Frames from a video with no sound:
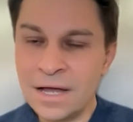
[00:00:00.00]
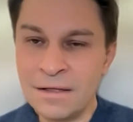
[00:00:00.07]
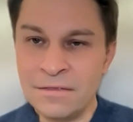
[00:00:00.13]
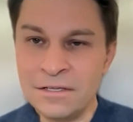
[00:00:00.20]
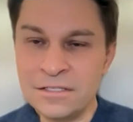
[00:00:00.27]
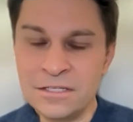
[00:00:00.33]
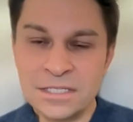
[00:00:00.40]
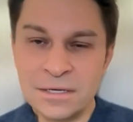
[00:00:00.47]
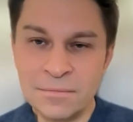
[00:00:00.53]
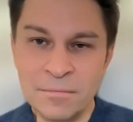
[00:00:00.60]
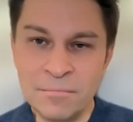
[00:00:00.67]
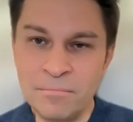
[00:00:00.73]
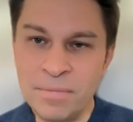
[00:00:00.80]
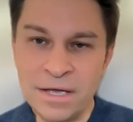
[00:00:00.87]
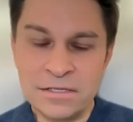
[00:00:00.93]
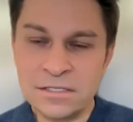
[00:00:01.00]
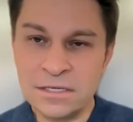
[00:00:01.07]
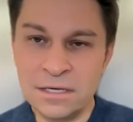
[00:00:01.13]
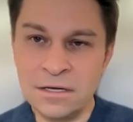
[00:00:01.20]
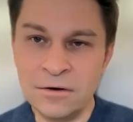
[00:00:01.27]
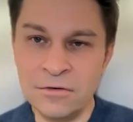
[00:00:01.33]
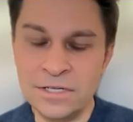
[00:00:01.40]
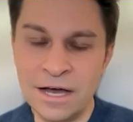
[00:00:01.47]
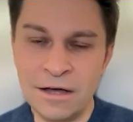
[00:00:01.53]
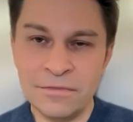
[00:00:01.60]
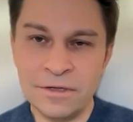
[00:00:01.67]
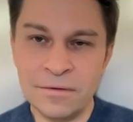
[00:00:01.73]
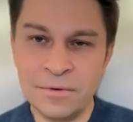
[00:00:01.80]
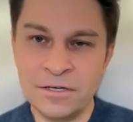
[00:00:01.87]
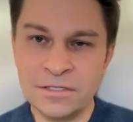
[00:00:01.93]
And these are some of the best CEOs
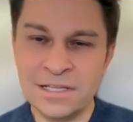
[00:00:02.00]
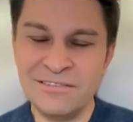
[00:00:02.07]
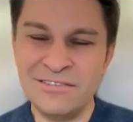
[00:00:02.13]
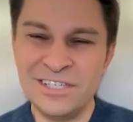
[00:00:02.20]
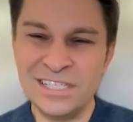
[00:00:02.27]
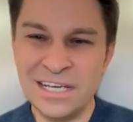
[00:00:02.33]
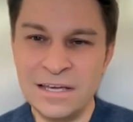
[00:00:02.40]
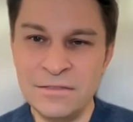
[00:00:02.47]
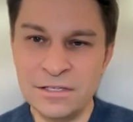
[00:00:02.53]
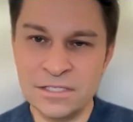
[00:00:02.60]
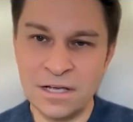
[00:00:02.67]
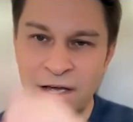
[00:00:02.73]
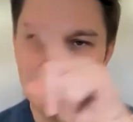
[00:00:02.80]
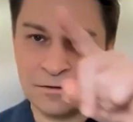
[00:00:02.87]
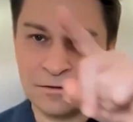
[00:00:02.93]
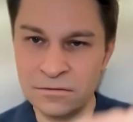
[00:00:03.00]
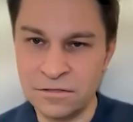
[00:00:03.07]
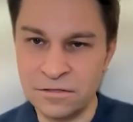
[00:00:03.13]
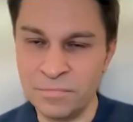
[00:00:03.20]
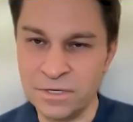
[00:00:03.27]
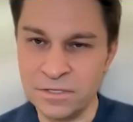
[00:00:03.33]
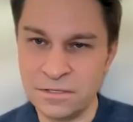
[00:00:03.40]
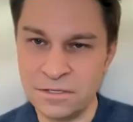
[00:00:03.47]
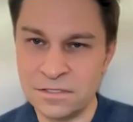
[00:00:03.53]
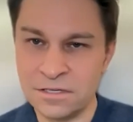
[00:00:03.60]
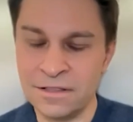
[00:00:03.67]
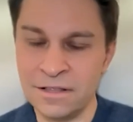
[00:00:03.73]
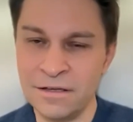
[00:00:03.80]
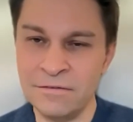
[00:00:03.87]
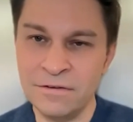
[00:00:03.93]
out there because they've seen the cycles of business, and